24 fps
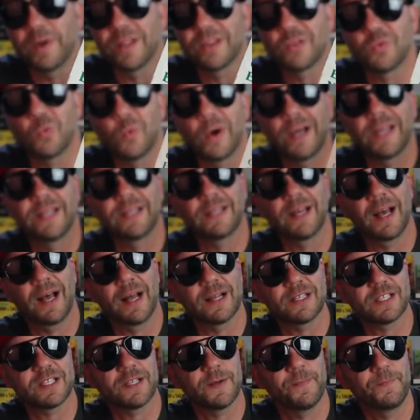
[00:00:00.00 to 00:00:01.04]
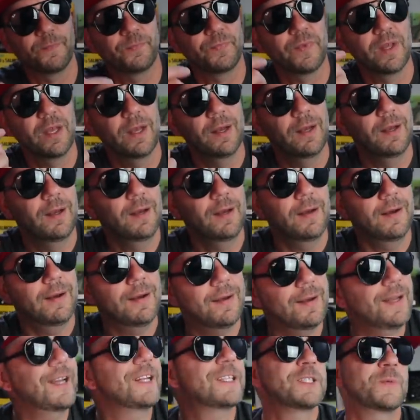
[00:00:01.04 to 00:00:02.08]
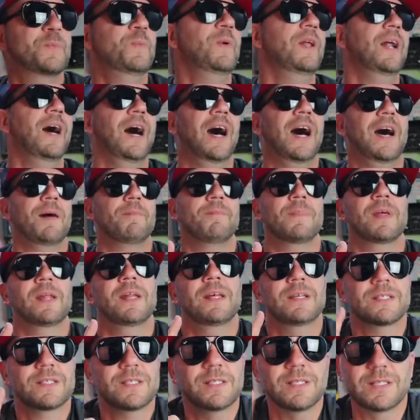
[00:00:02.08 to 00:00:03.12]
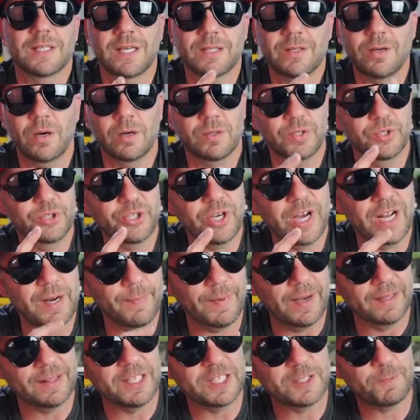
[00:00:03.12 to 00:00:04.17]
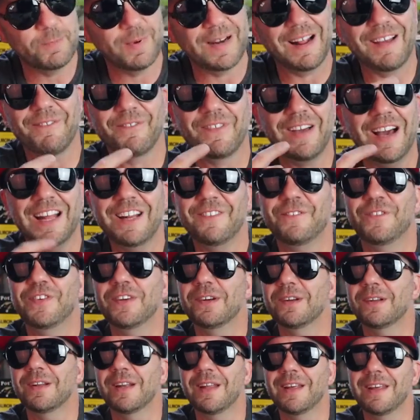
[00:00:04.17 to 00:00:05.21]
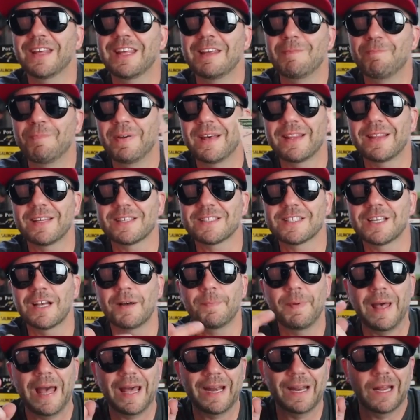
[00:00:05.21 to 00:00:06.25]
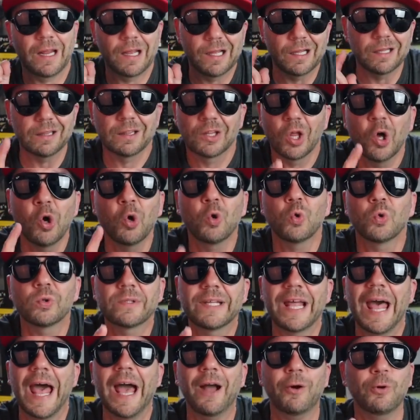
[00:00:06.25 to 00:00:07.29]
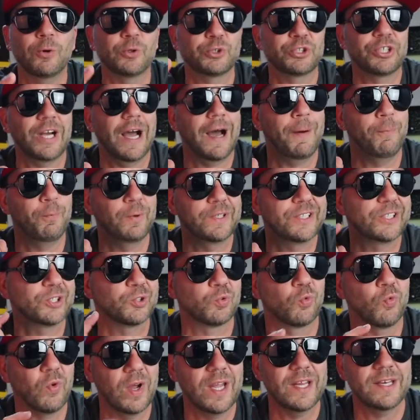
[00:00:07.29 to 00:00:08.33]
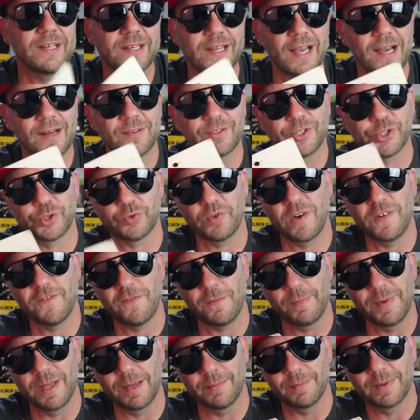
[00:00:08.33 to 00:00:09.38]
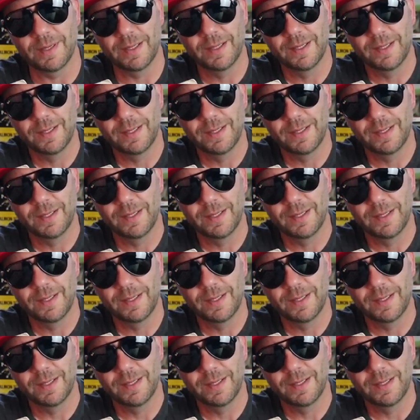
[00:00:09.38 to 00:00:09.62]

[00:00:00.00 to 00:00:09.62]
with white dots. It's been a hot minute since I talked to John about this, but I've got a feeling he picked this up at a local tackle shop, which is right down the street from him.